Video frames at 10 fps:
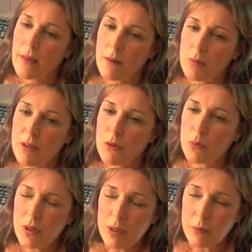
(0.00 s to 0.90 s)
But if you're
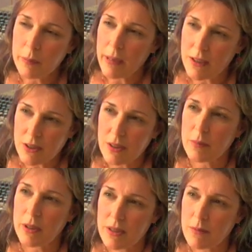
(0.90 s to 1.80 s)
really, really passionate
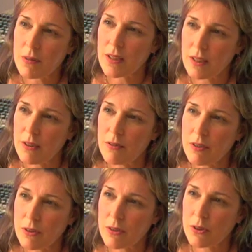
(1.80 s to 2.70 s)
about something that you
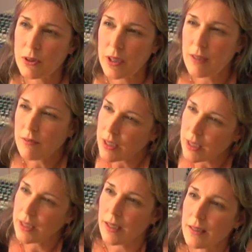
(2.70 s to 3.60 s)
feel creatively
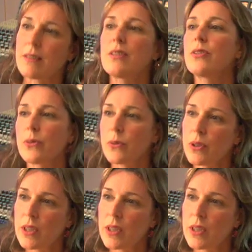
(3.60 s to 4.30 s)
connected to,